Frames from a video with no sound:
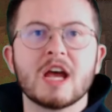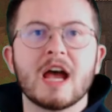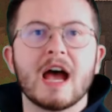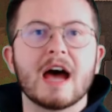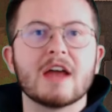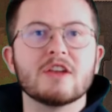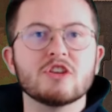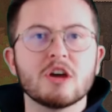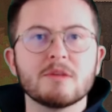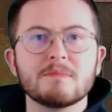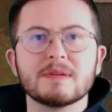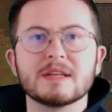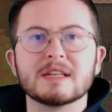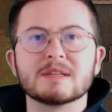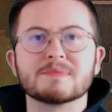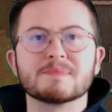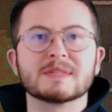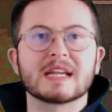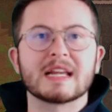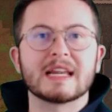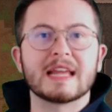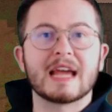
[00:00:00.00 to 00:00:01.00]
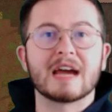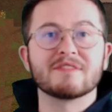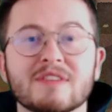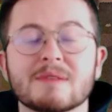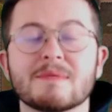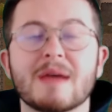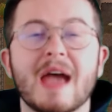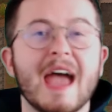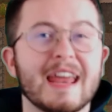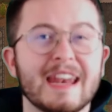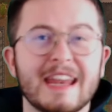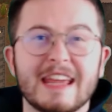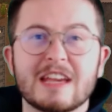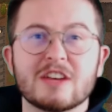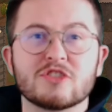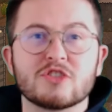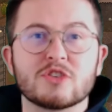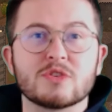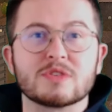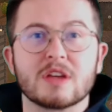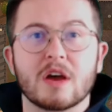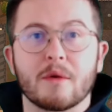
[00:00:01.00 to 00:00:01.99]
and nobody's particularly having any
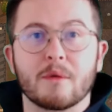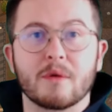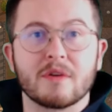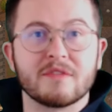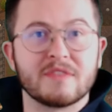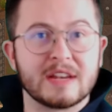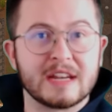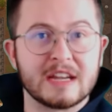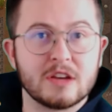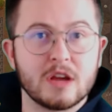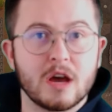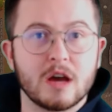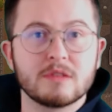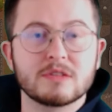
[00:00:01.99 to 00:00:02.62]
issues that are of any note,